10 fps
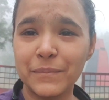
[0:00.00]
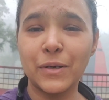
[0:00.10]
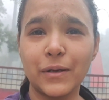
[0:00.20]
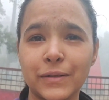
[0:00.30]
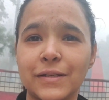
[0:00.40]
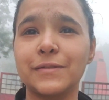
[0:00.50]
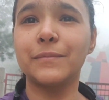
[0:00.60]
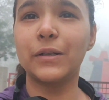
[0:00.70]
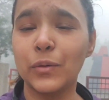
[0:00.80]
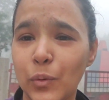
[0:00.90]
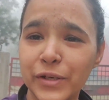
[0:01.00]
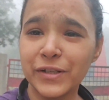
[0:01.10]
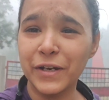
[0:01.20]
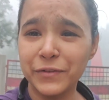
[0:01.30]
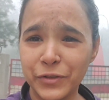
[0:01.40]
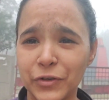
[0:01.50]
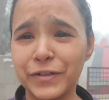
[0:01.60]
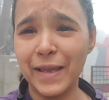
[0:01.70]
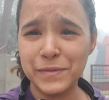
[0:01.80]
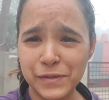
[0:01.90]
Remember, doesn't matter what your
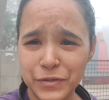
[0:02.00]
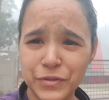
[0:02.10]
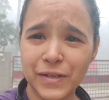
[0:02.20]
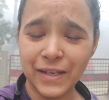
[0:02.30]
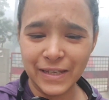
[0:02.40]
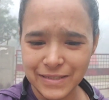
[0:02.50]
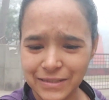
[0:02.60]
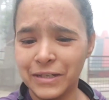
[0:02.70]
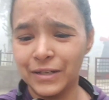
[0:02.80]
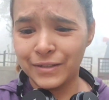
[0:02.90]
resolution is,